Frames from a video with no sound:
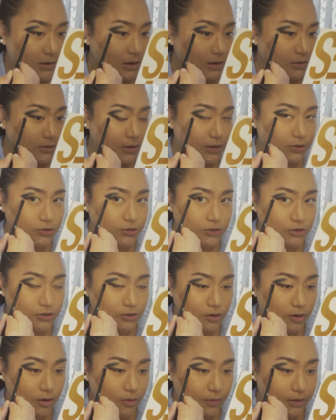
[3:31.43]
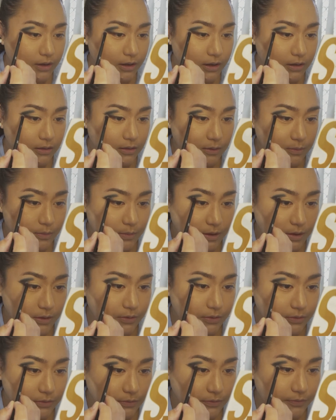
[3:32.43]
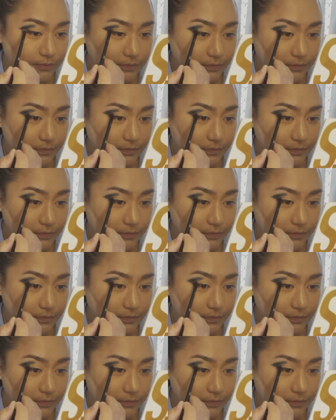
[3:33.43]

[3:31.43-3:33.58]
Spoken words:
And then just going in the middle.